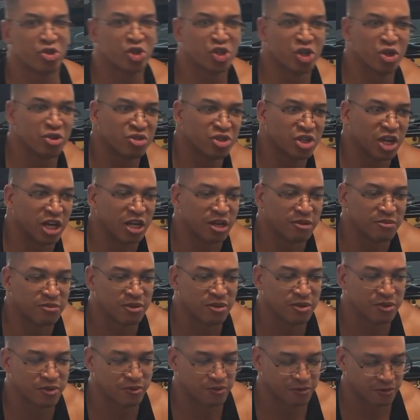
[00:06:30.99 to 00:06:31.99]
shows up.
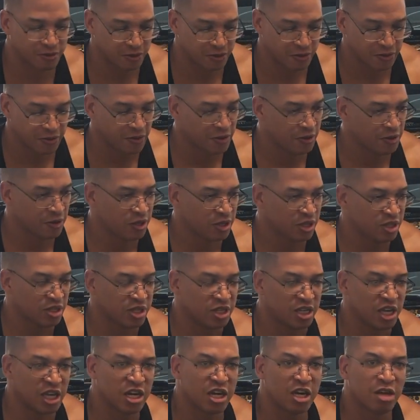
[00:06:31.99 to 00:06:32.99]
You
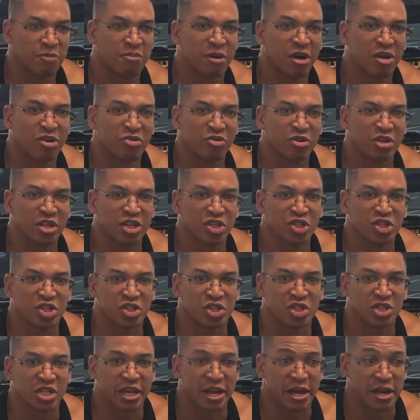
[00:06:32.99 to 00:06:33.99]
get it up onto an engine
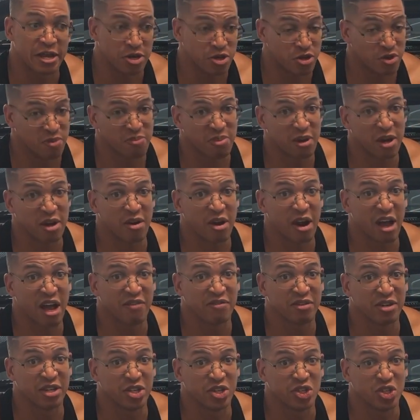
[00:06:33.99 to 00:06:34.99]
stand. You better have
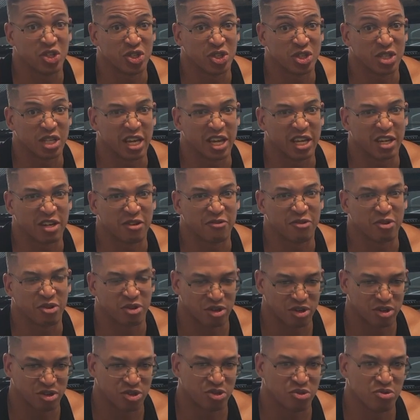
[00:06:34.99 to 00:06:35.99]
an engine stand if you're
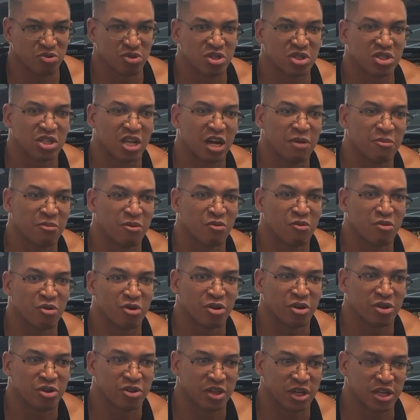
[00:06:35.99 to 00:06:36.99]
gonna do this type of
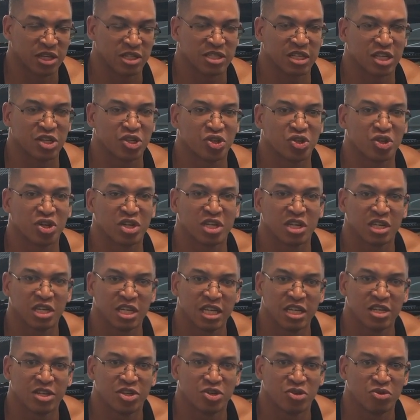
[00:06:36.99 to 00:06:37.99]
work. Things that you're gonna
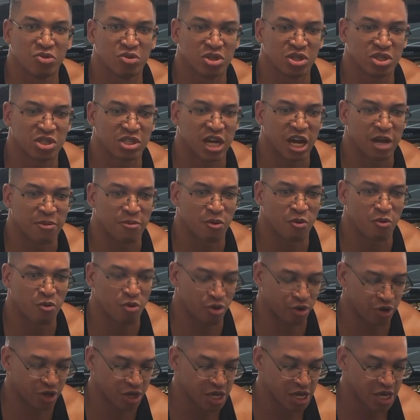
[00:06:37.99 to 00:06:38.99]
need to do this type of
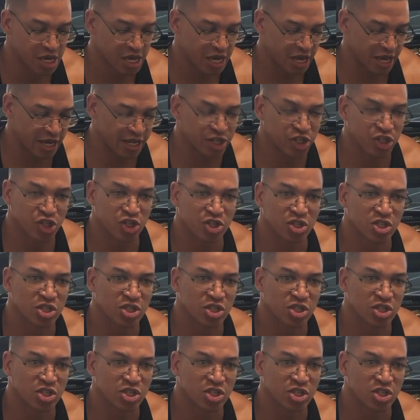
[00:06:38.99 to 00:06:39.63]
work: engine